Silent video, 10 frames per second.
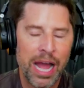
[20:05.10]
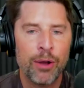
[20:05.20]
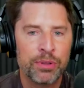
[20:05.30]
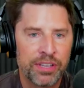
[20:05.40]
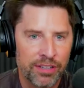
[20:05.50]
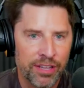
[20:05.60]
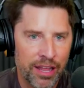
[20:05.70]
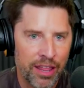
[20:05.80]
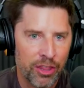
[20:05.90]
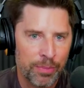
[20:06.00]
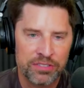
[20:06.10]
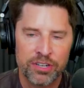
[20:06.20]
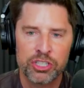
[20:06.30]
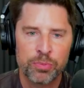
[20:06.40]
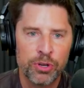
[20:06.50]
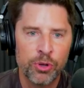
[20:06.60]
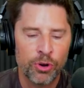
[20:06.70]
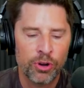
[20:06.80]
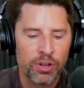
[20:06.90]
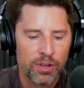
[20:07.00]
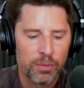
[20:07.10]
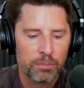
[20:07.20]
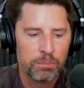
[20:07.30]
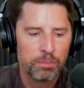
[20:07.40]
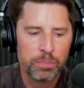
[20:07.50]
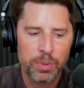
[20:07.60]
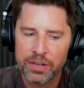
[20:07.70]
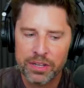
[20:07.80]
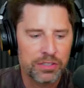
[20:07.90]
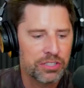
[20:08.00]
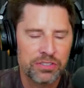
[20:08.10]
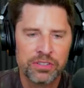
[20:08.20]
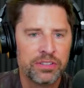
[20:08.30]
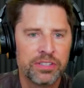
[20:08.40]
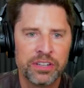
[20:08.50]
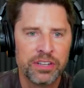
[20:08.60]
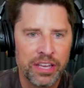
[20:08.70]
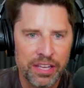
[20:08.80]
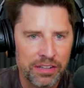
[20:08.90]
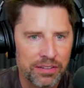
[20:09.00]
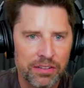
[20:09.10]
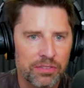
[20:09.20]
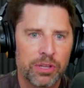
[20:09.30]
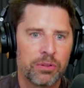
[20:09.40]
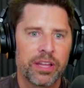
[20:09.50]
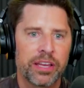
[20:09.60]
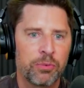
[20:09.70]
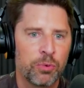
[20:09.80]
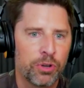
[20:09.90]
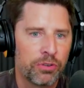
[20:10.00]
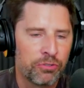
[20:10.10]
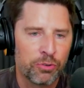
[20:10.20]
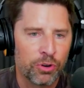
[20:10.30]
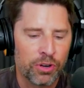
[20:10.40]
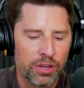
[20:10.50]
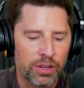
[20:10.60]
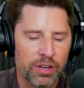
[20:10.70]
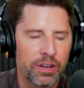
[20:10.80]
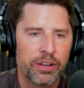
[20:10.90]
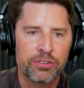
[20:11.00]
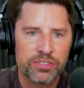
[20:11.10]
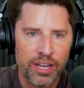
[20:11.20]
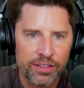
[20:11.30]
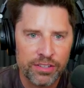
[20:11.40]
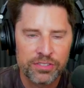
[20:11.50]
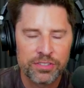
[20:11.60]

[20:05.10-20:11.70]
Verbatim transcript: would get a lot out of them as an entrepreneur, but it just didn't hit it like it would for a, a hairstylist.